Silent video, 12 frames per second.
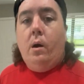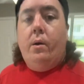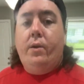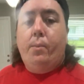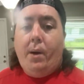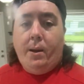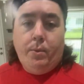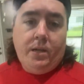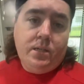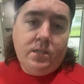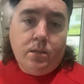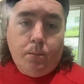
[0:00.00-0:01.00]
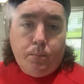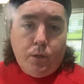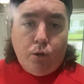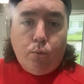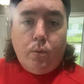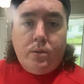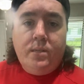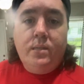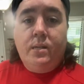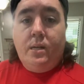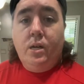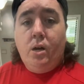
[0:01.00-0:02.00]
There may be some new ones
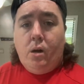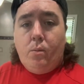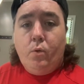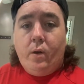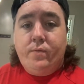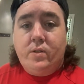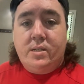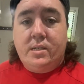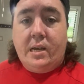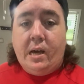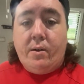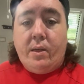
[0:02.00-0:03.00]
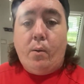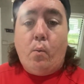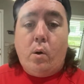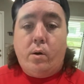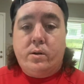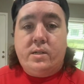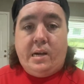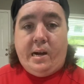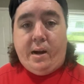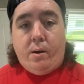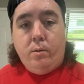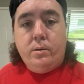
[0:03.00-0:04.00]
to come. We'll have to see how that works
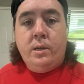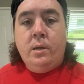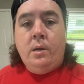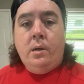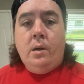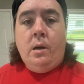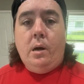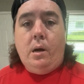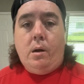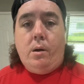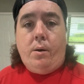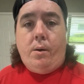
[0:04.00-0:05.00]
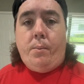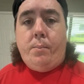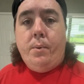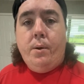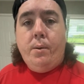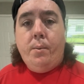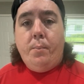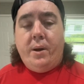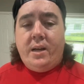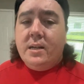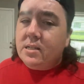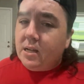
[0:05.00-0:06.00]
out. But
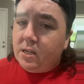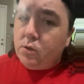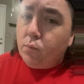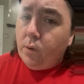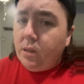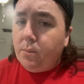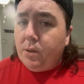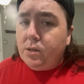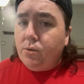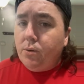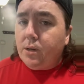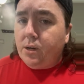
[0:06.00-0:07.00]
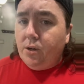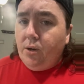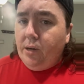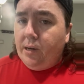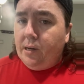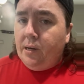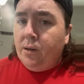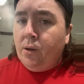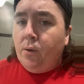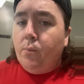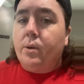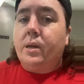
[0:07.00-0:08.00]
it's really been doing good
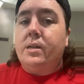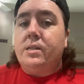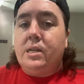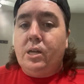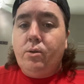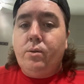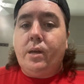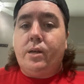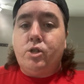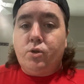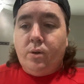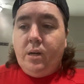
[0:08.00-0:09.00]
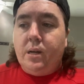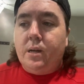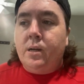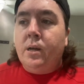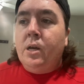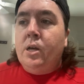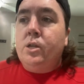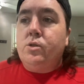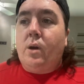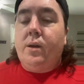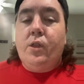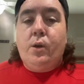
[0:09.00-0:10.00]
with continuing that trend.
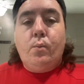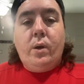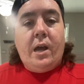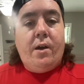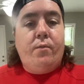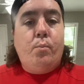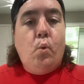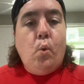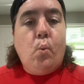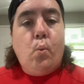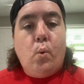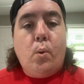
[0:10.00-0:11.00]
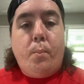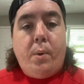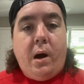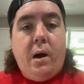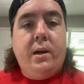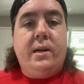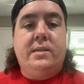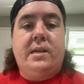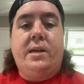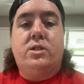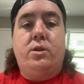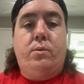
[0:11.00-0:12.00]
So I think we have more warm bodies
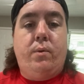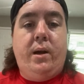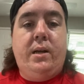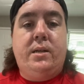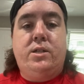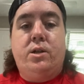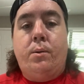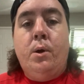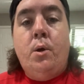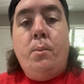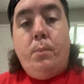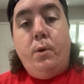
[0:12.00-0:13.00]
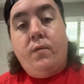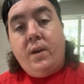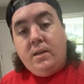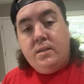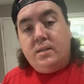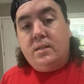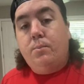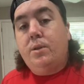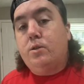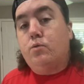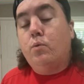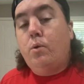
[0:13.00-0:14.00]
actually ready to move into some of
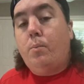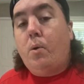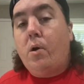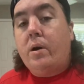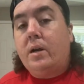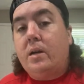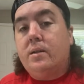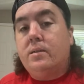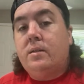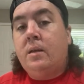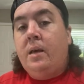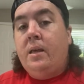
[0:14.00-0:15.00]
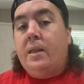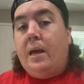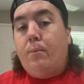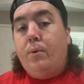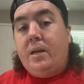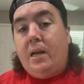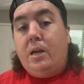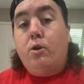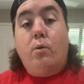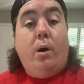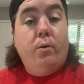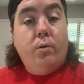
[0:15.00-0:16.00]
these rural markets that we need
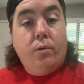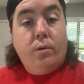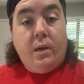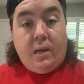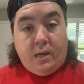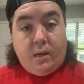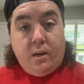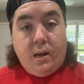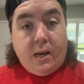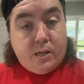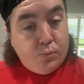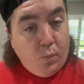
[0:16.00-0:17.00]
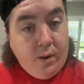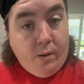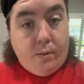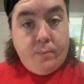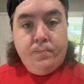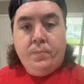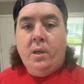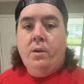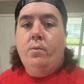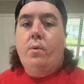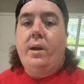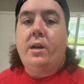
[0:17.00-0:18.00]
growth in as well,
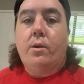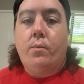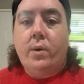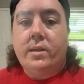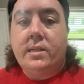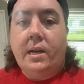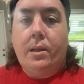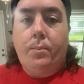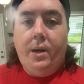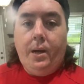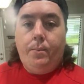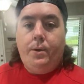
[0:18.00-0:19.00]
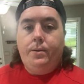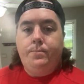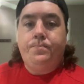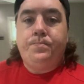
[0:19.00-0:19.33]
right here in West Alabama.